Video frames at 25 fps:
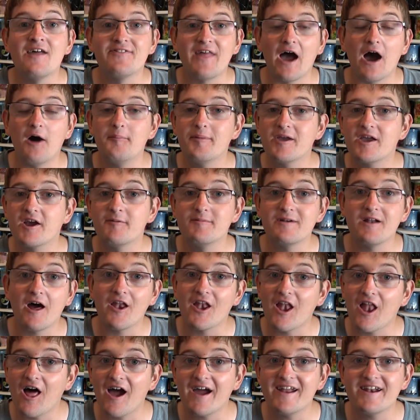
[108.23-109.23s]
That'll be coming
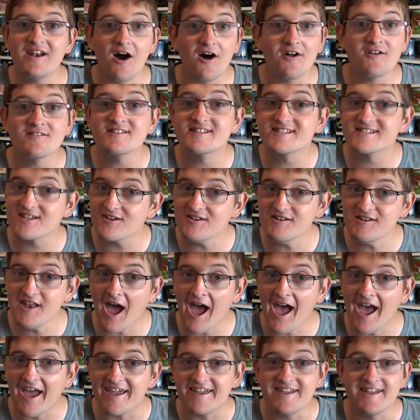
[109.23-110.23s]
online on
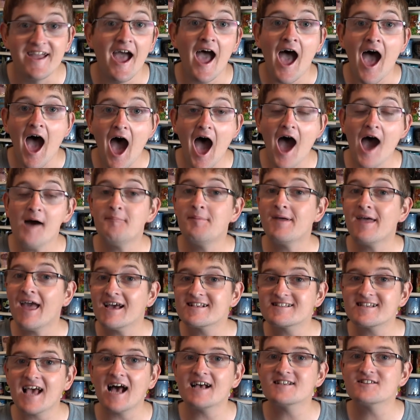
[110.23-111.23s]
Sunday. But
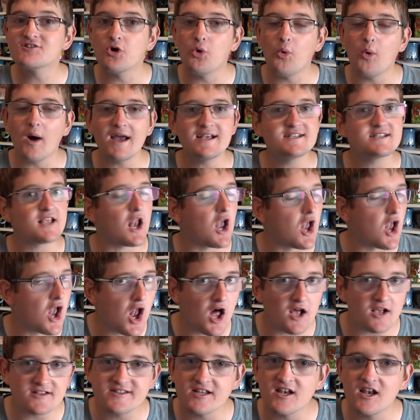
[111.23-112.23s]
yes, as always,
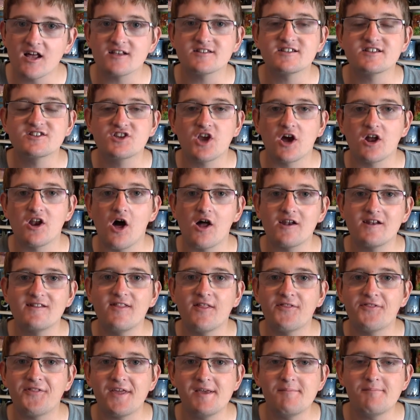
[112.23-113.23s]
lots and lots has gone on in
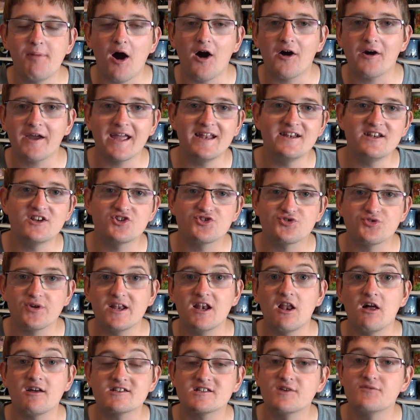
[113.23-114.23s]
the theme park industry,
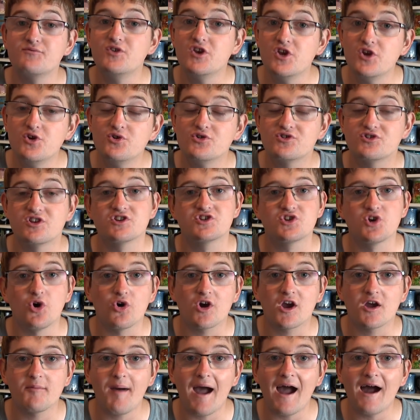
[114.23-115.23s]
lots of news to
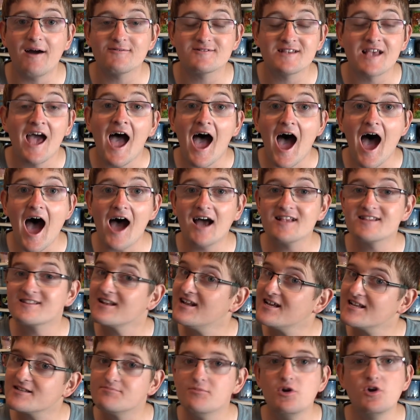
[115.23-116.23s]
talk about, so
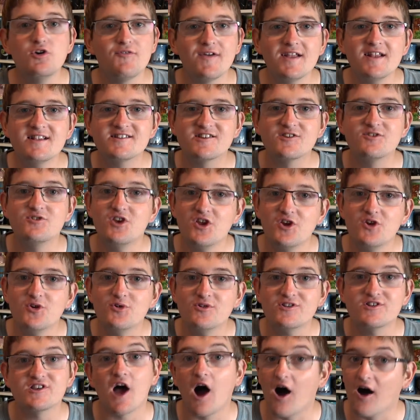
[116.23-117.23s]
let's move into
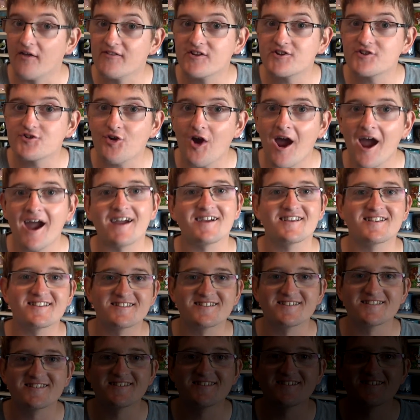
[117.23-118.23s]
news on the
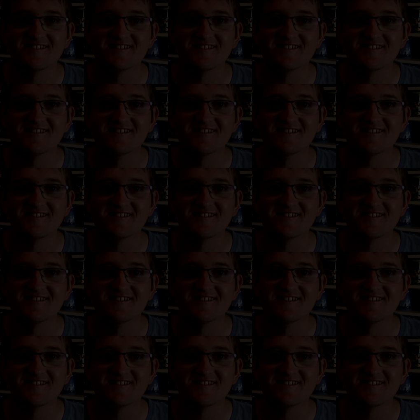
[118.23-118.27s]
tracks.